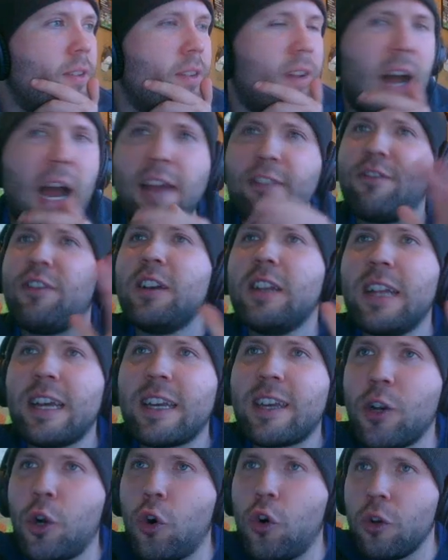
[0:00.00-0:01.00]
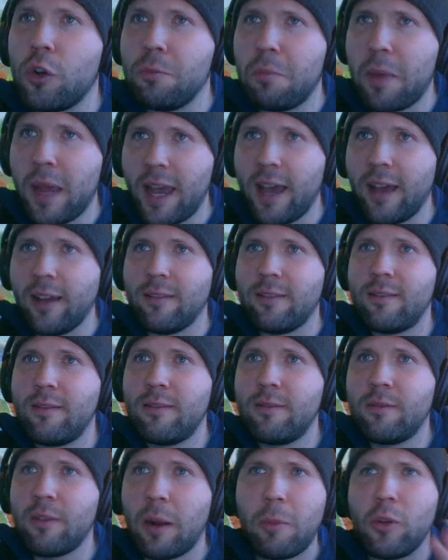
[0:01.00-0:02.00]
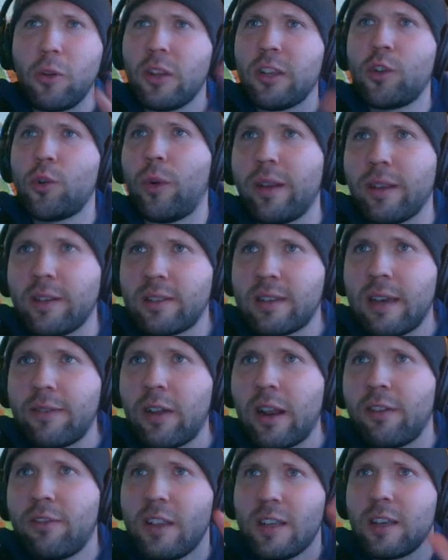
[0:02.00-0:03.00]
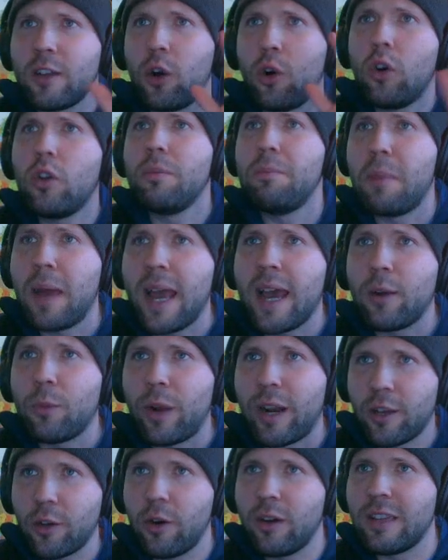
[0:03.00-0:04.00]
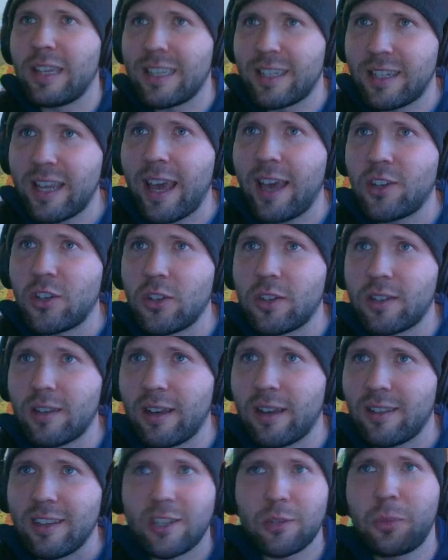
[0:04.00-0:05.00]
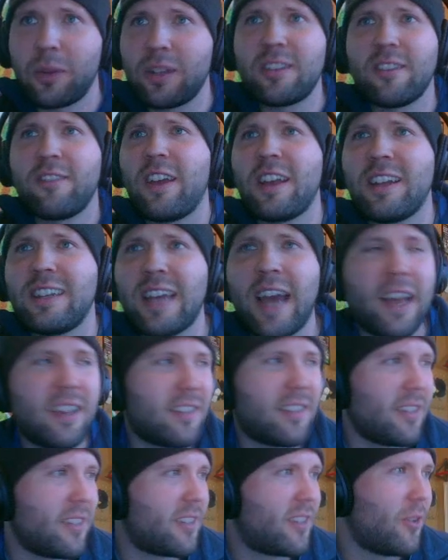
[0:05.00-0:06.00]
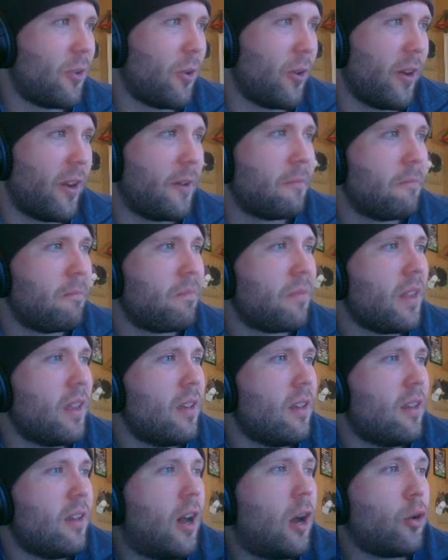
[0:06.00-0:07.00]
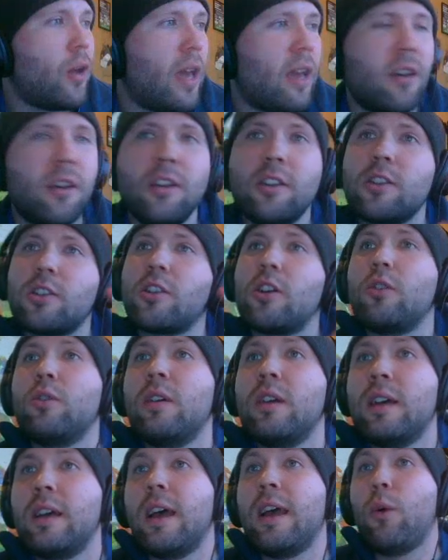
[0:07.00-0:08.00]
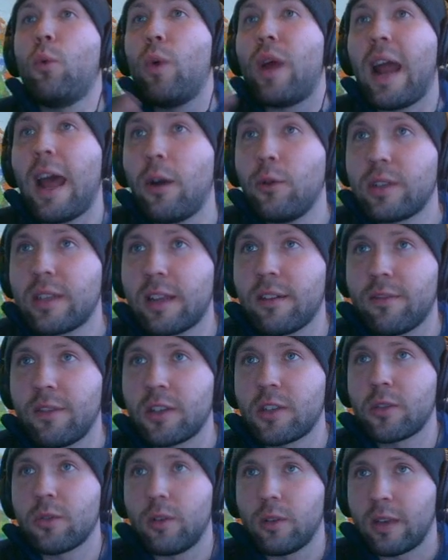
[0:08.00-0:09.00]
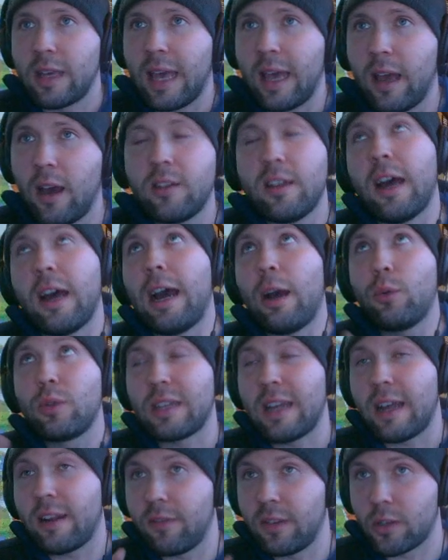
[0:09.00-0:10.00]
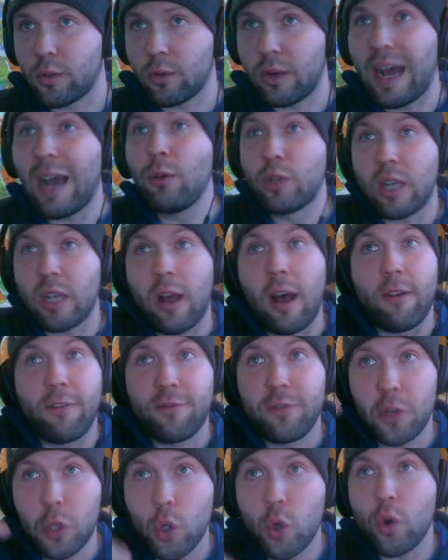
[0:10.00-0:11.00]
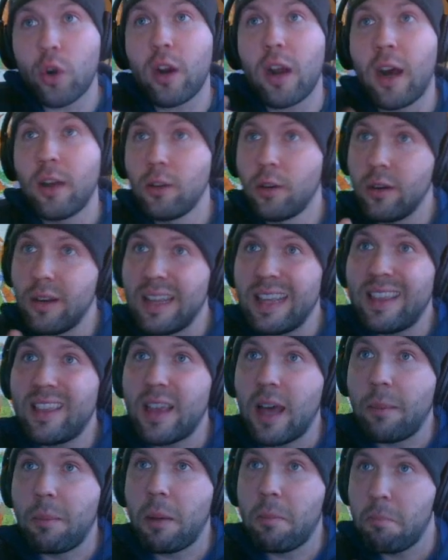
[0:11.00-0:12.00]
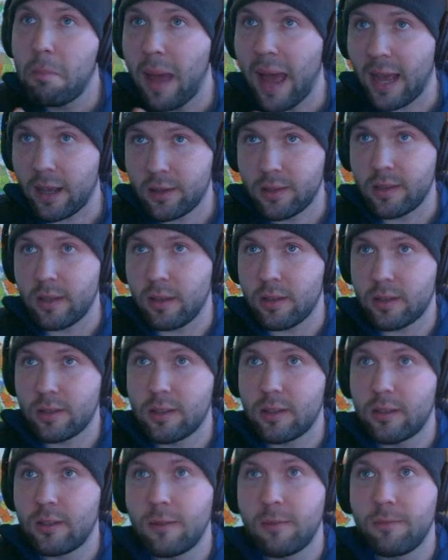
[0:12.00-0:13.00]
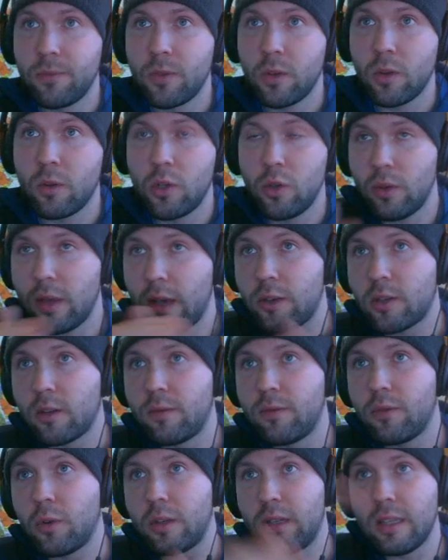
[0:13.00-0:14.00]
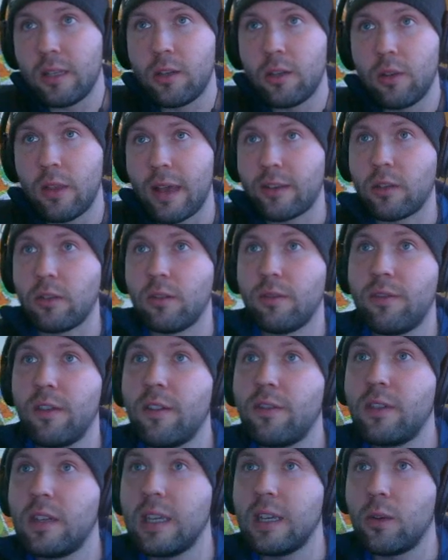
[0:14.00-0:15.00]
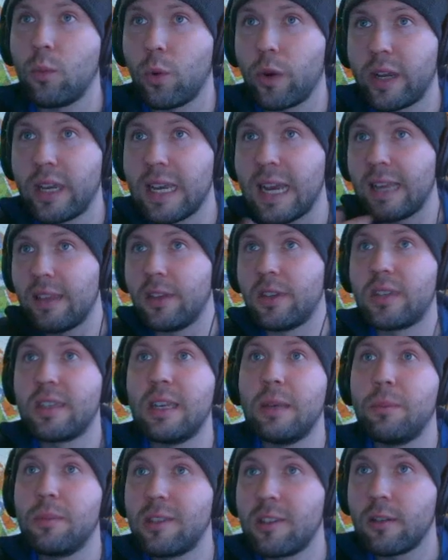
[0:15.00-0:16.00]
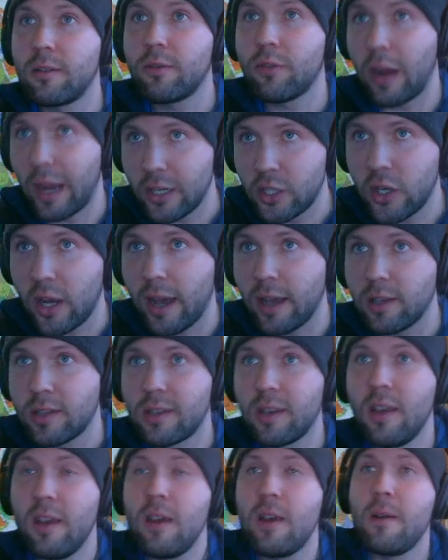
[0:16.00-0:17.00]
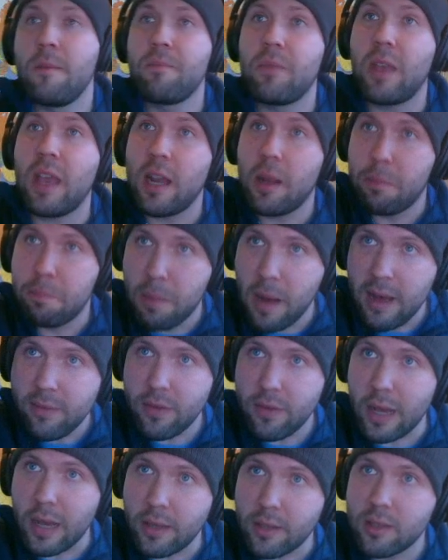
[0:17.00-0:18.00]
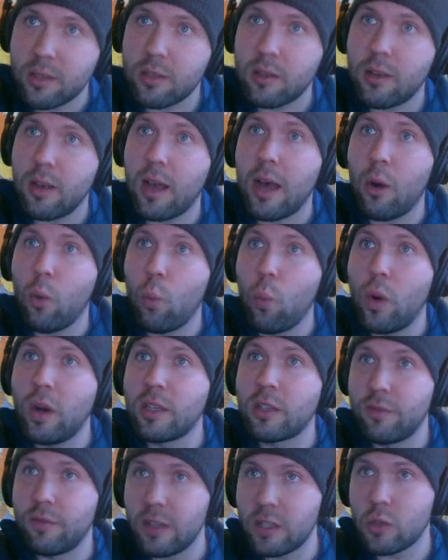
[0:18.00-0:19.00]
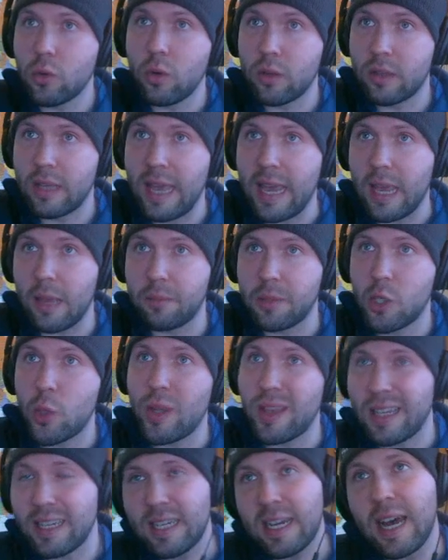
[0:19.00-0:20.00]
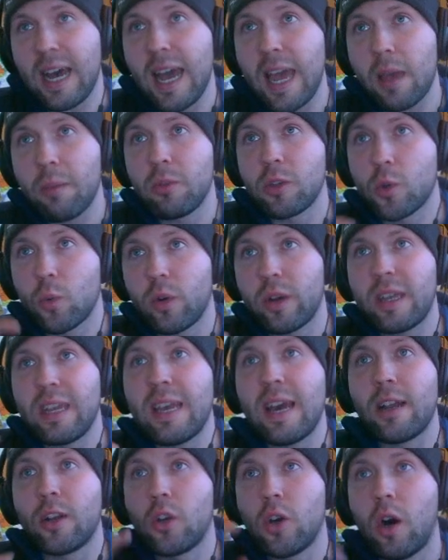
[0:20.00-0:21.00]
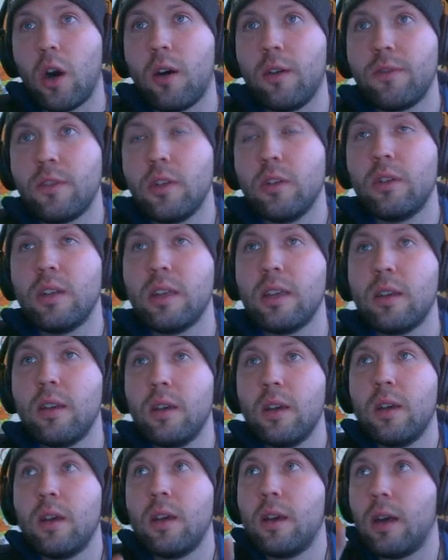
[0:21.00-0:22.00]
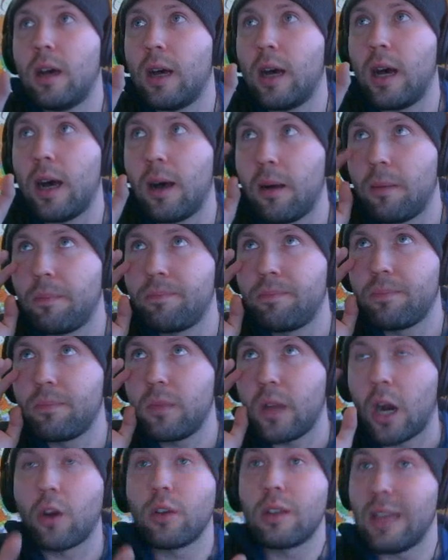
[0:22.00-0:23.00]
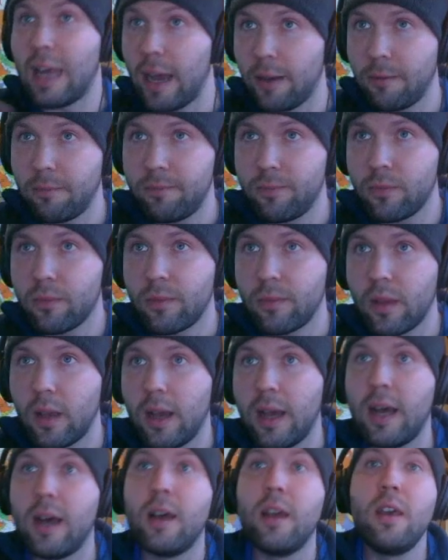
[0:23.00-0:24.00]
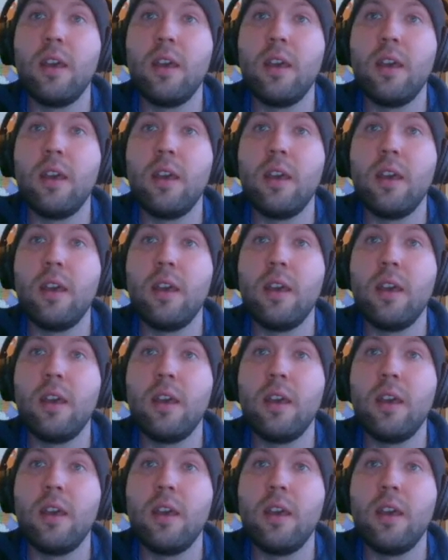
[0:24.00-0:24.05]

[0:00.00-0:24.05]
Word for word: I feel like an old man. I'm only 27. I feel like an old man when I go on these tangents like this, but it's a fantastic story. Okay, so when I was at Visceral Game, uh, no, I was not at Visceral, I was a floor underneath them at Maxis, 2014, 2015, working on the Sims franchise. And above us uh, was Visceral Games, who at the time was working on Call of Duty uh, Hardline. Uh,